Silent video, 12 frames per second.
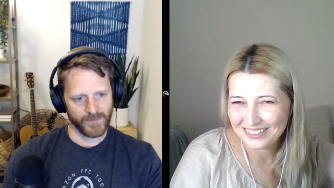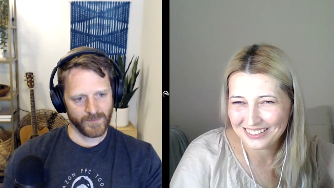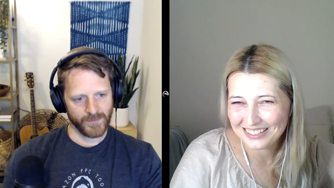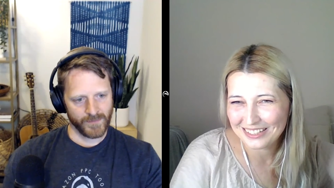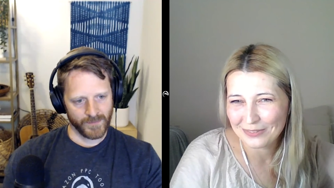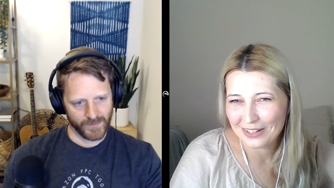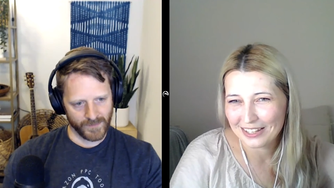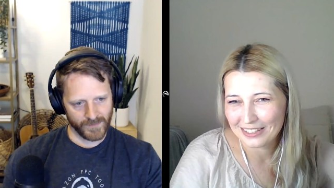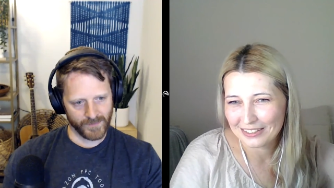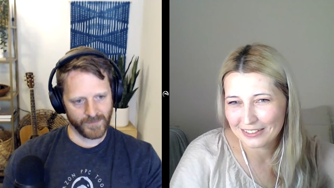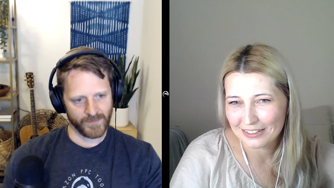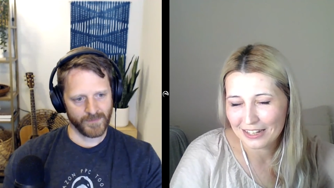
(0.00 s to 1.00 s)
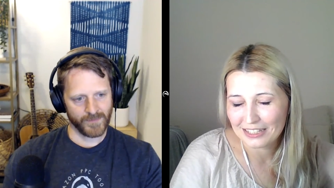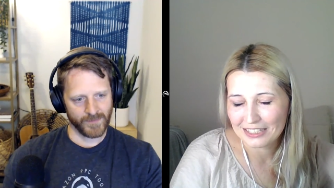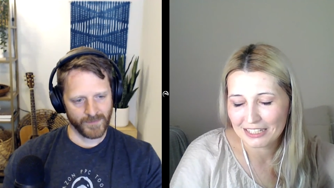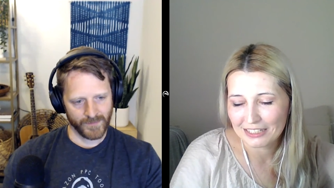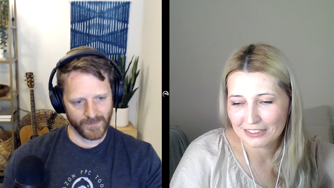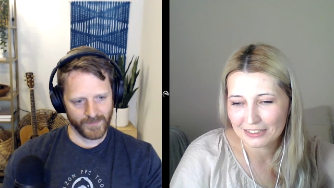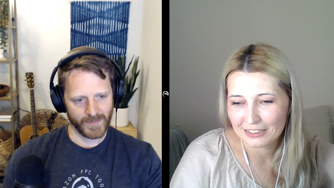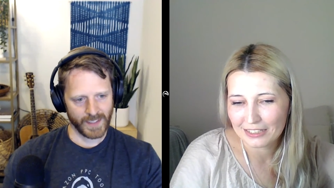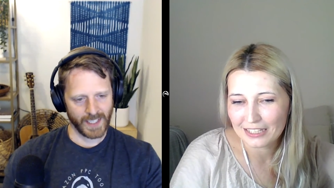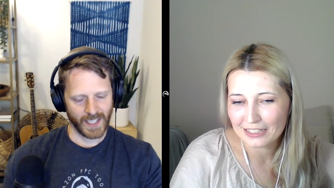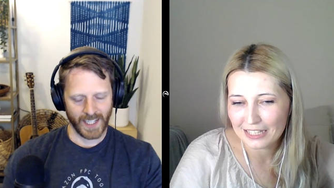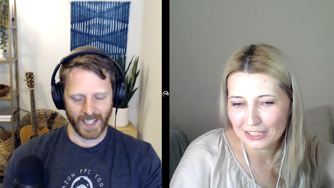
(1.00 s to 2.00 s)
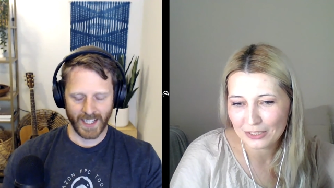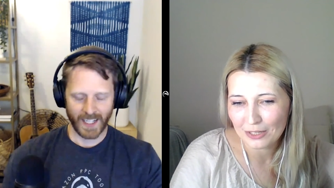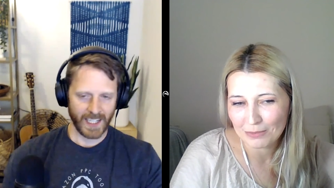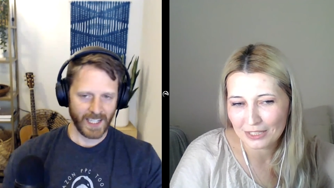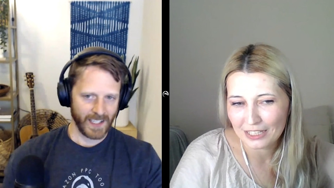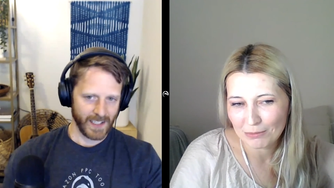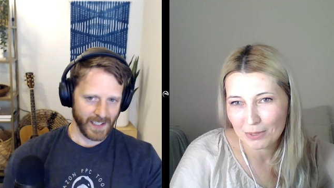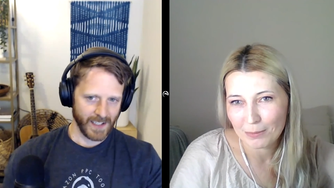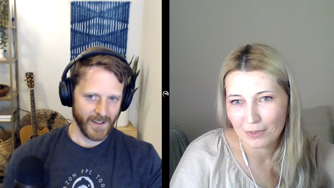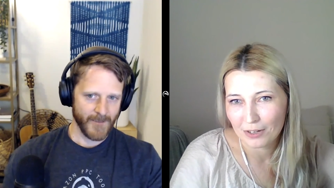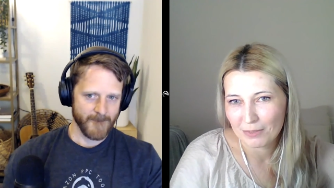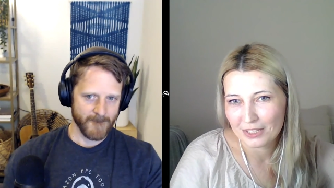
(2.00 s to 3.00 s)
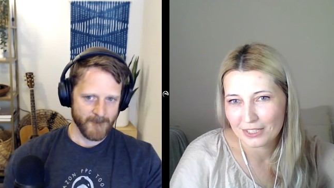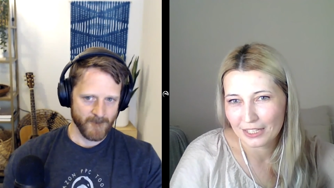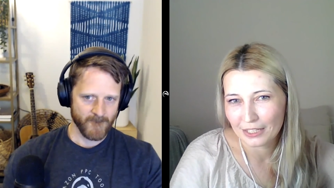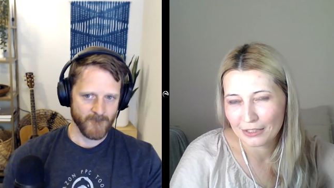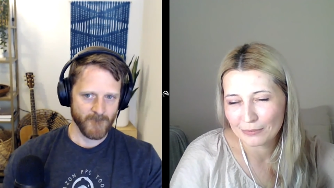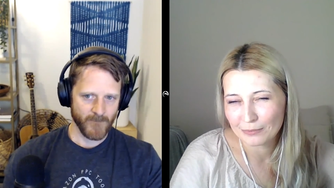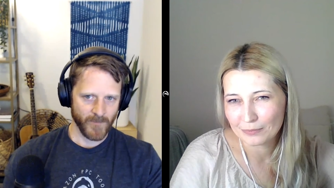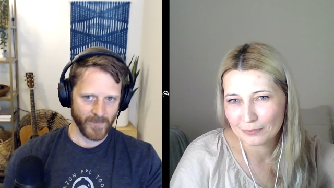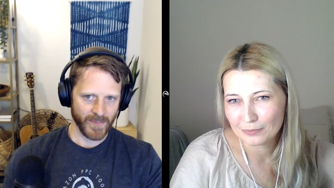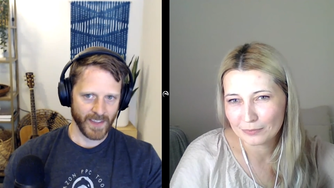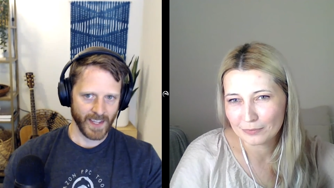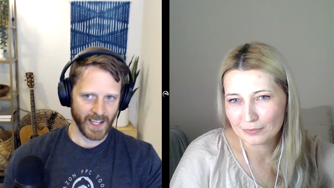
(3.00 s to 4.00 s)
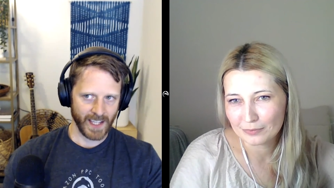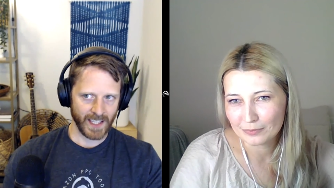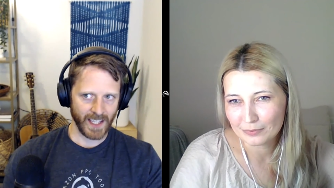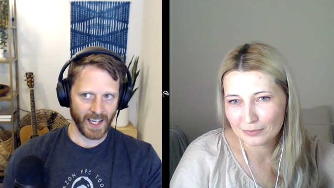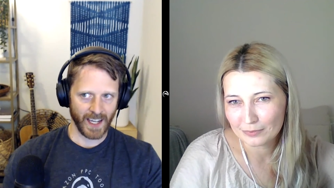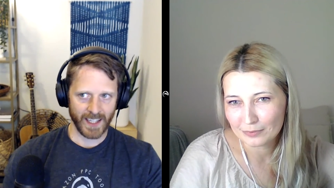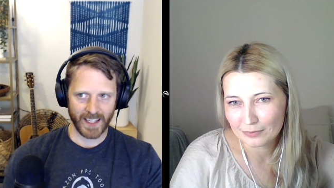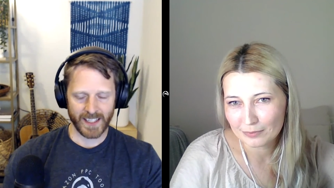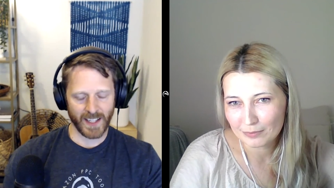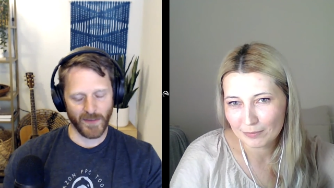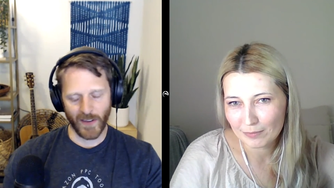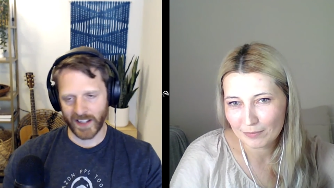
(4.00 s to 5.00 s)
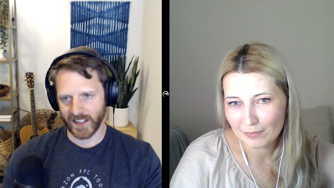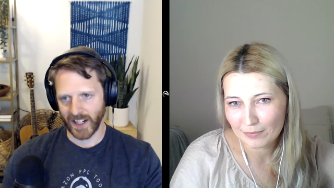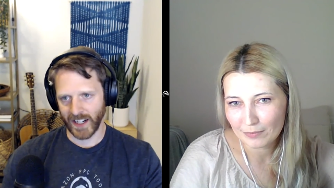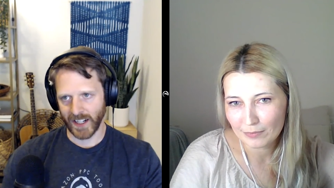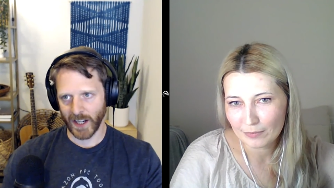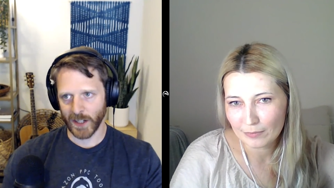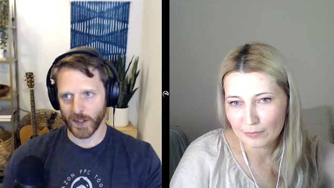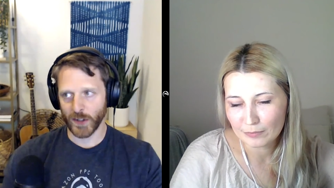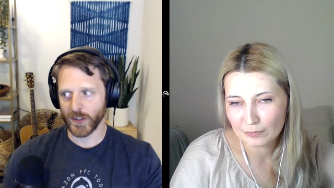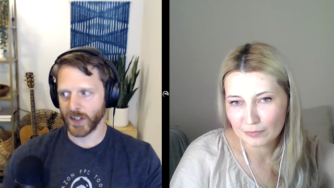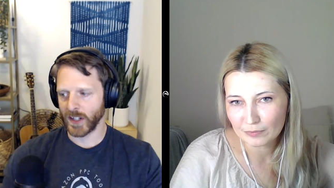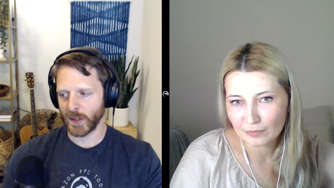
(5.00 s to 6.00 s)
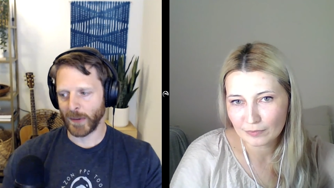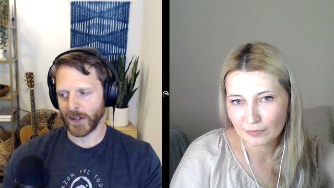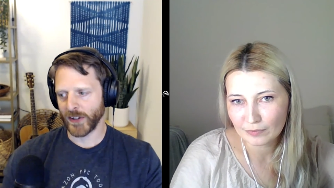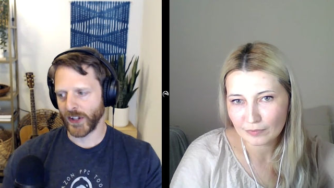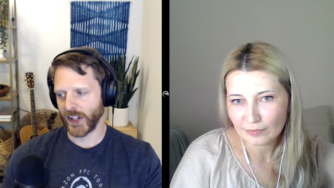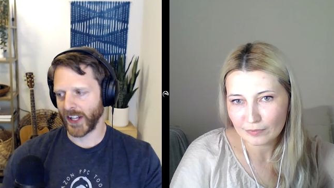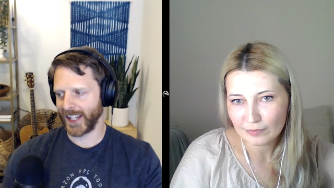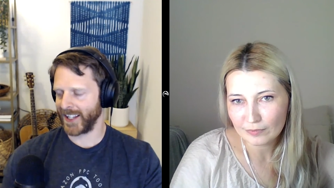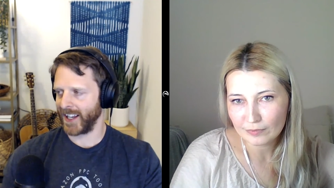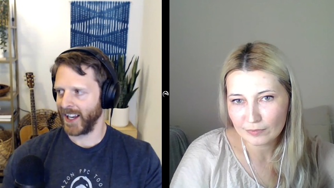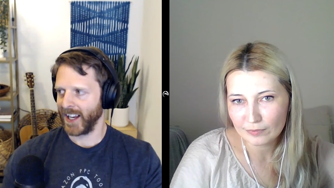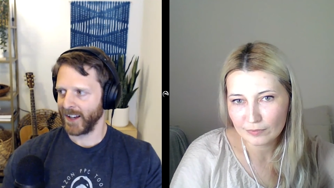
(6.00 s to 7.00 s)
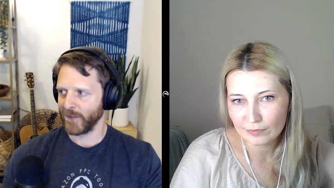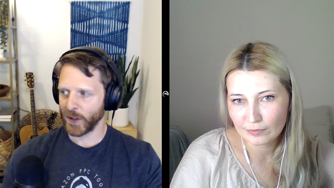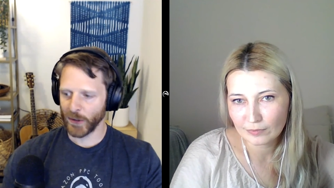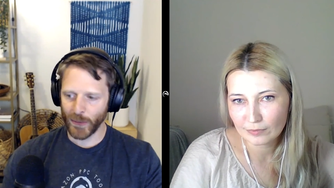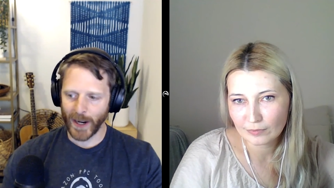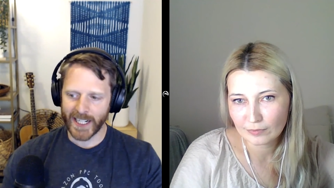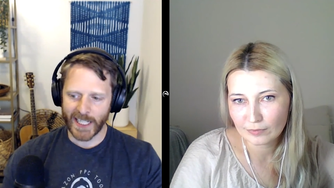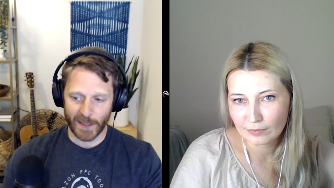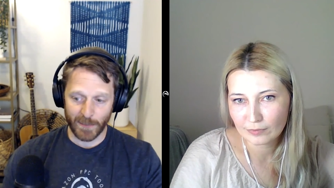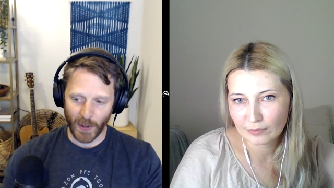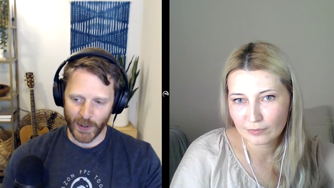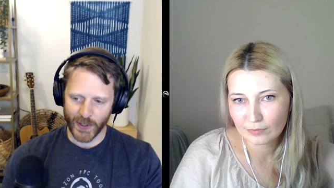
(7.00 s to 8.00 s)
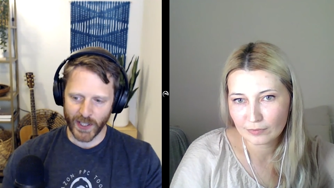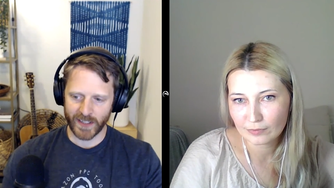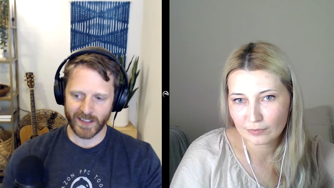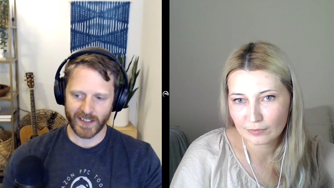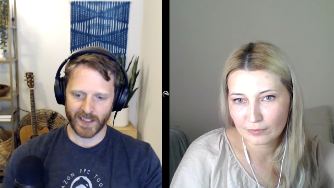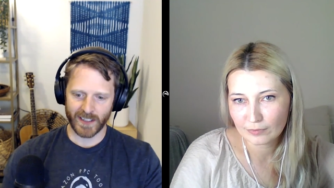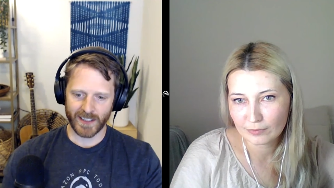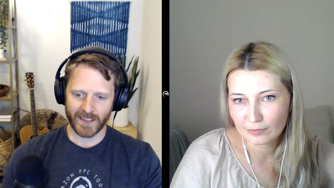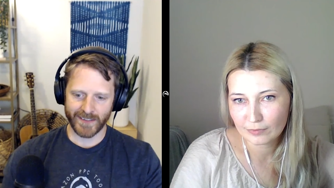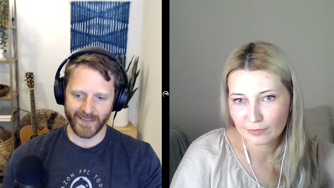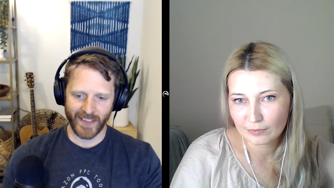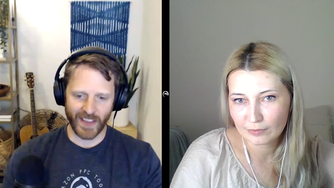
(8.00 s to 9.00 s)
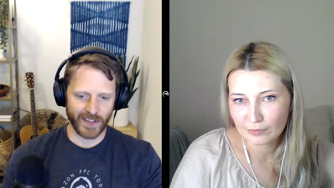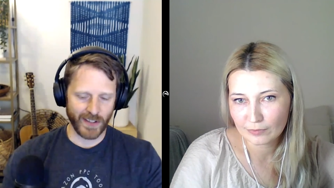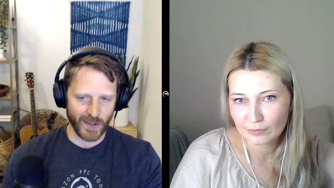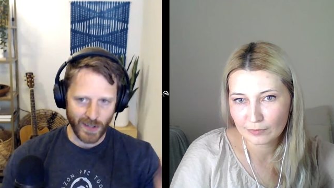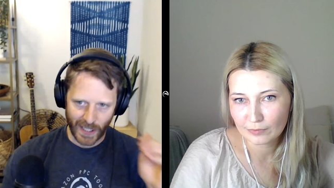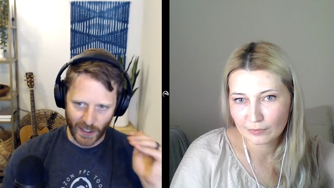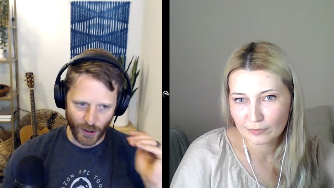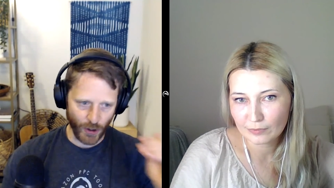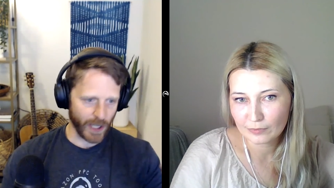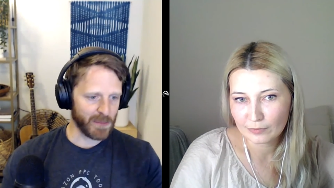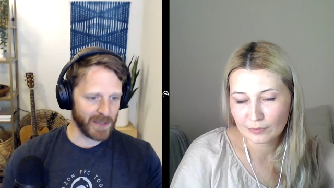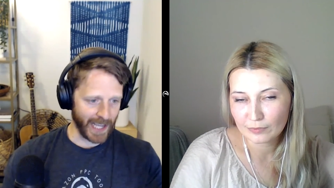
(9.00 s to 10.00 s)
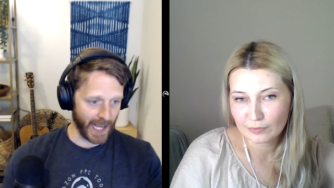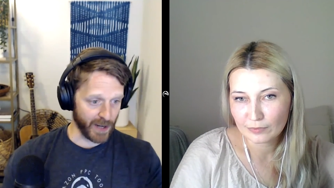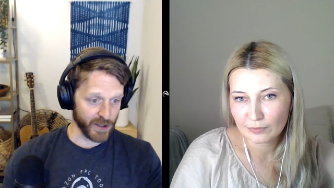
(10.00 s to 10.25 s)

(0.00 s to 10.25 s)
Speaker 1: so this is mm-hmm. why i think th- that's something that people are missing
Speaker 2: yeah this is fascinating because especially like for the right kind of person this is incredibly